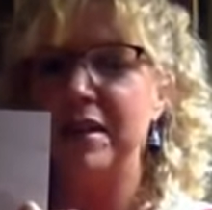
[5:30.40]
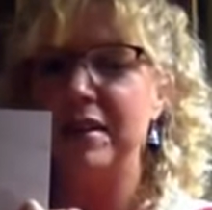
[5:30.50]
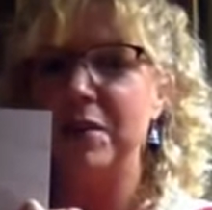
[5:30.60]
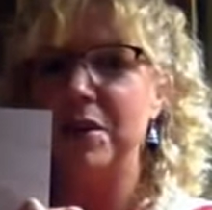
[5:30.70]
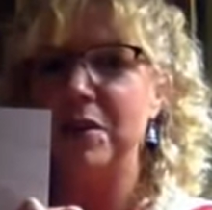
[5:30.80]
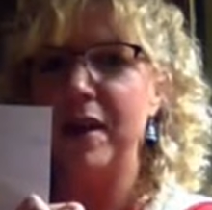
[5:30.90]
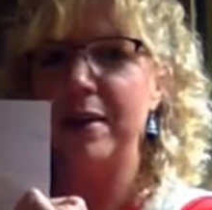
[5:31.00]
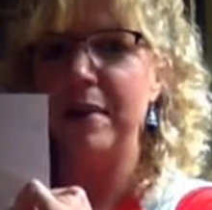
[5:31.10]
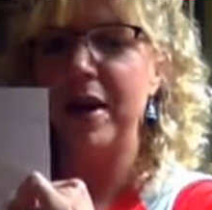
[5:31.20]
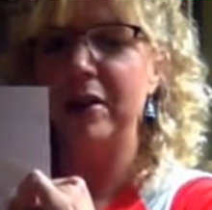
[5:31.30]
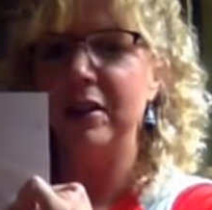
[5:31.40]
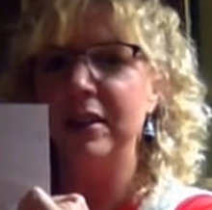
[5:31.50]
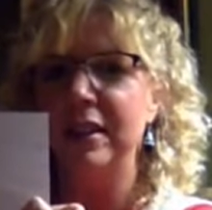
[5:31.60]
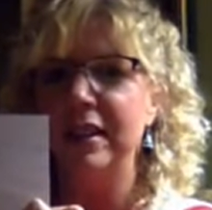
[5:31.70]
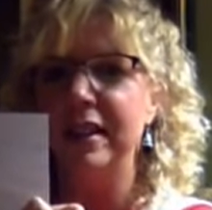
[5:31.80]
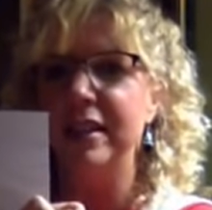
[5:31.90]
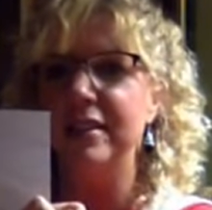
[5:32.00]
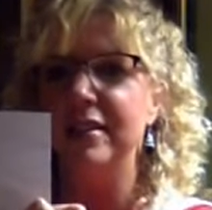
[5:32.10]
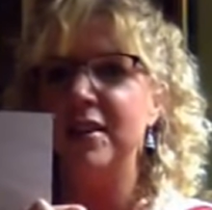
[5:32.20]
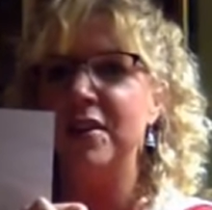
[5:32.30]
and they want to write about.
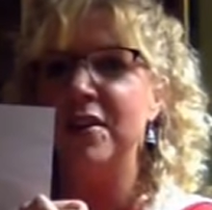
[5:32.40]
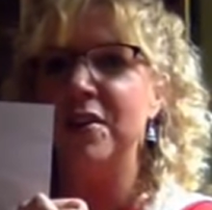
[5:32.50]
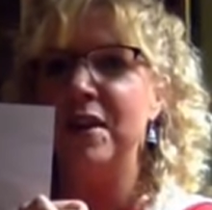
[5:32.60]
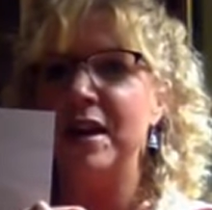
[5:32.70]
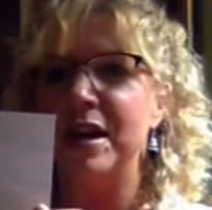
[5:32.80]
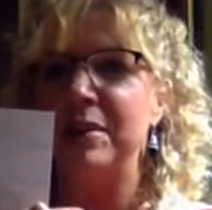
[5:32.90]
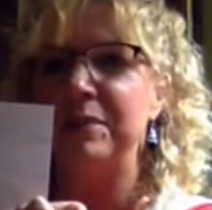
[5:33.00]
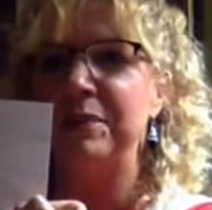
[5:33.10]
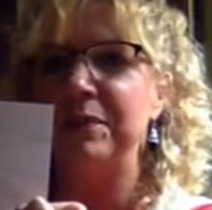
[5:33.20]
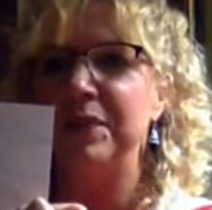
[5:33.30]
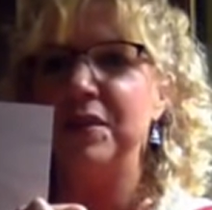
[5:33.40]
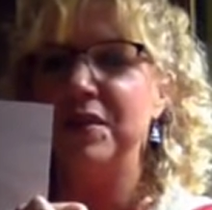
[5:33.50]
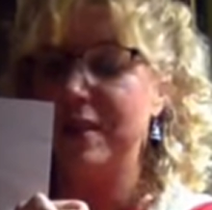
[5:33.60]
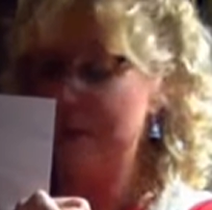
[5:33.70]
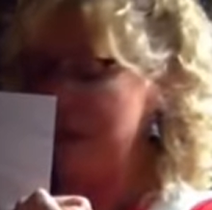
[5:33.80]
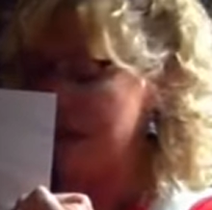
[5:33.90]
So you can think about